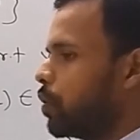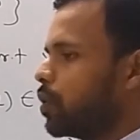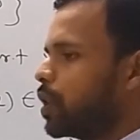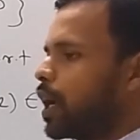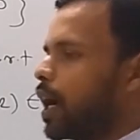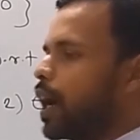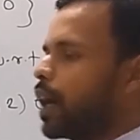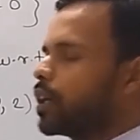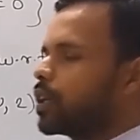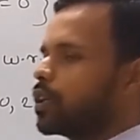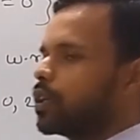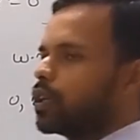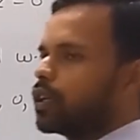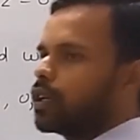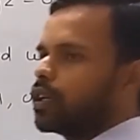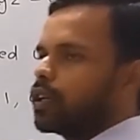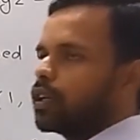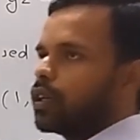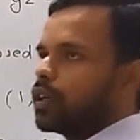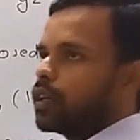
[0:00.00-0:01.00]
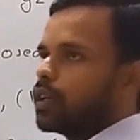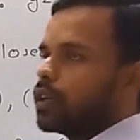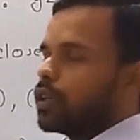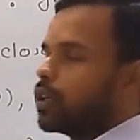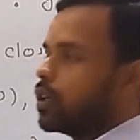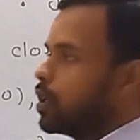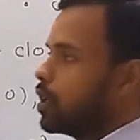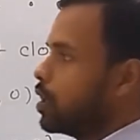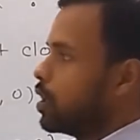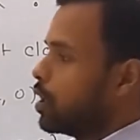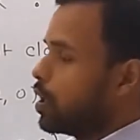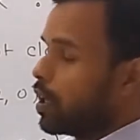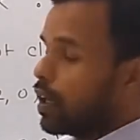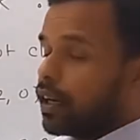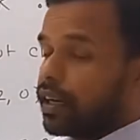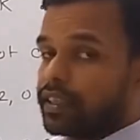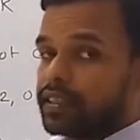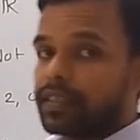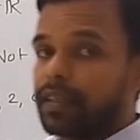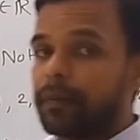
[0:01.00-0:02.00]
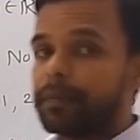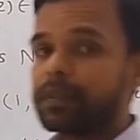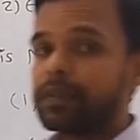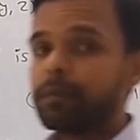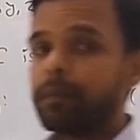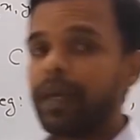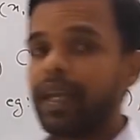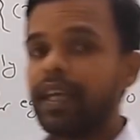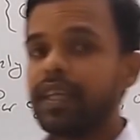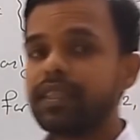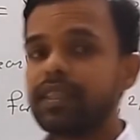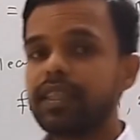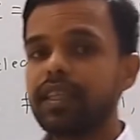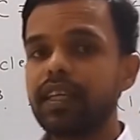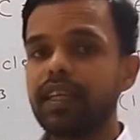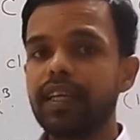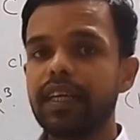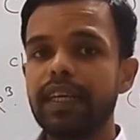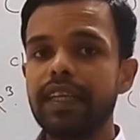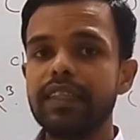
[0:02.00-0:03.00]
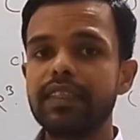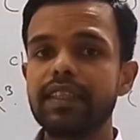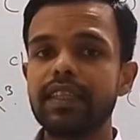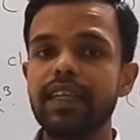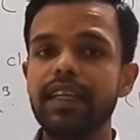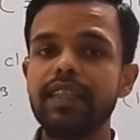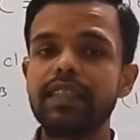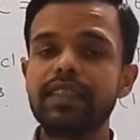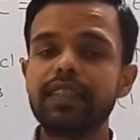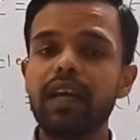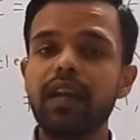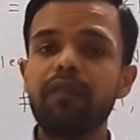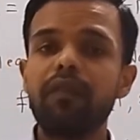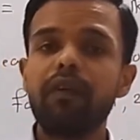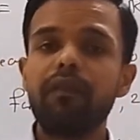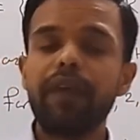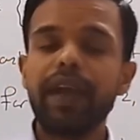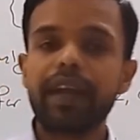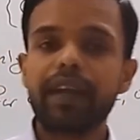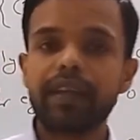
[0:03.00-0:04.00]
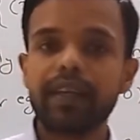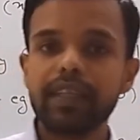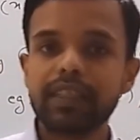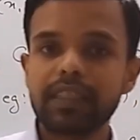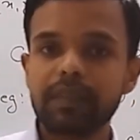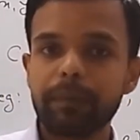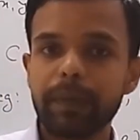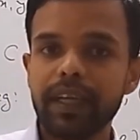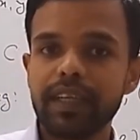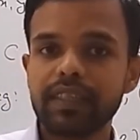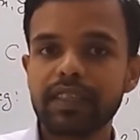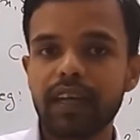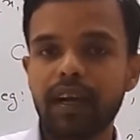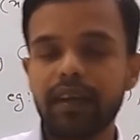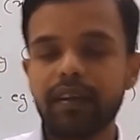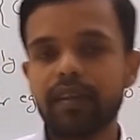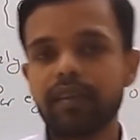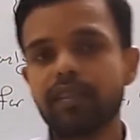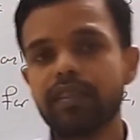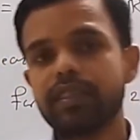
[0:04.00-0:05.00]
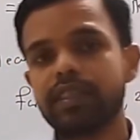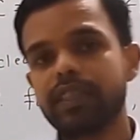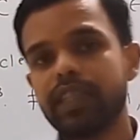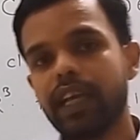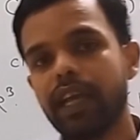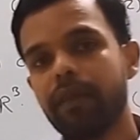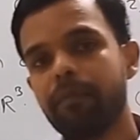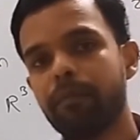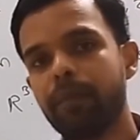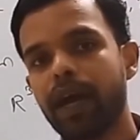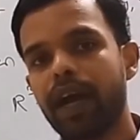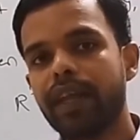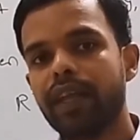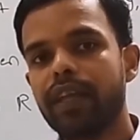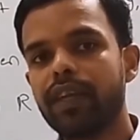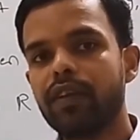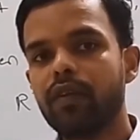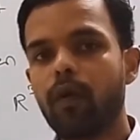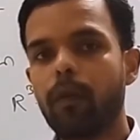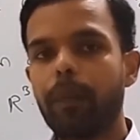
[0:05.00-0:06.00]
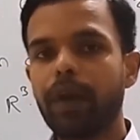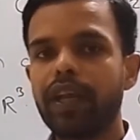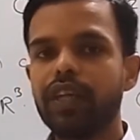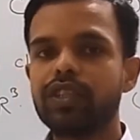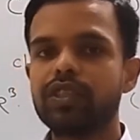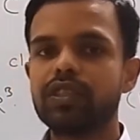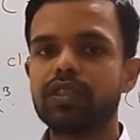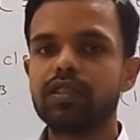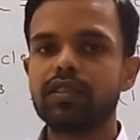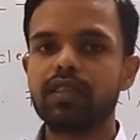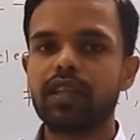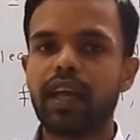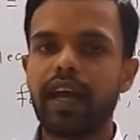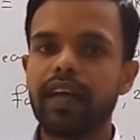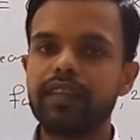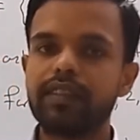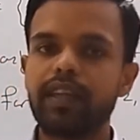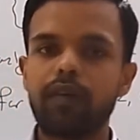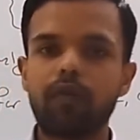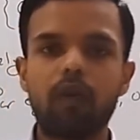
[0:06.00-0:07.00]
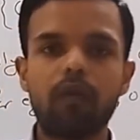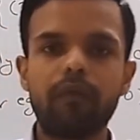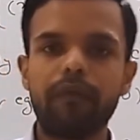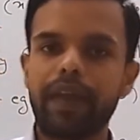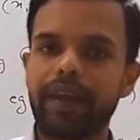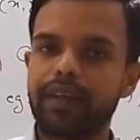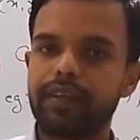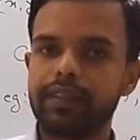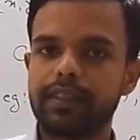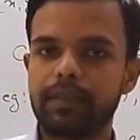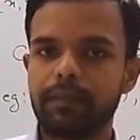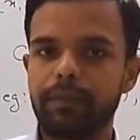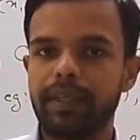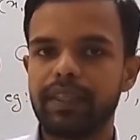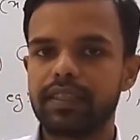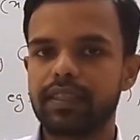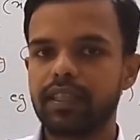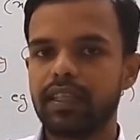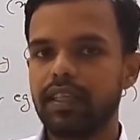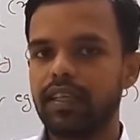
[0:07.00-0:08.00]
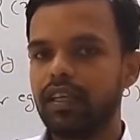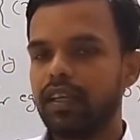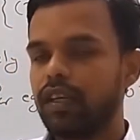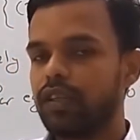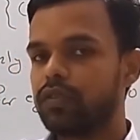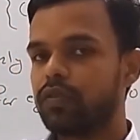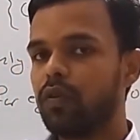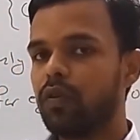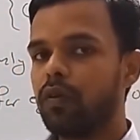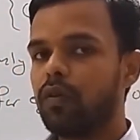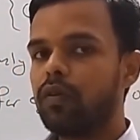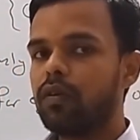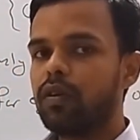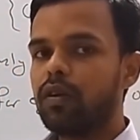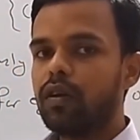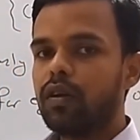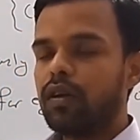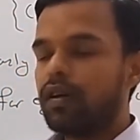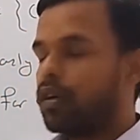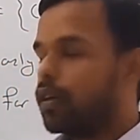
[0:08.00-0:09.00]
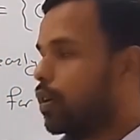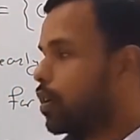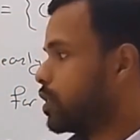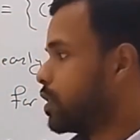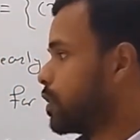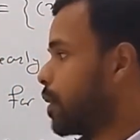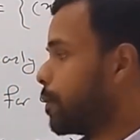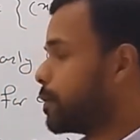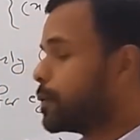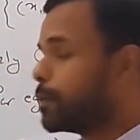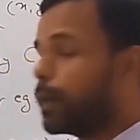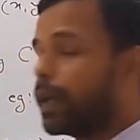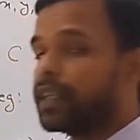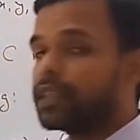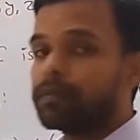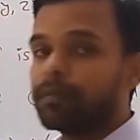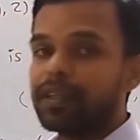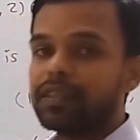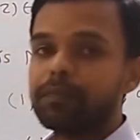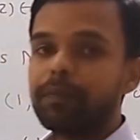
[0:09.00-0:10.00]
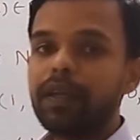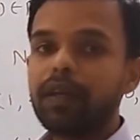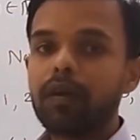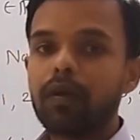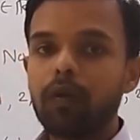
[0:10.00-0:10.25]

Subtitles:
we know that a subspace is itself a vector space under the same binary operation as that of vector space. So subspace must be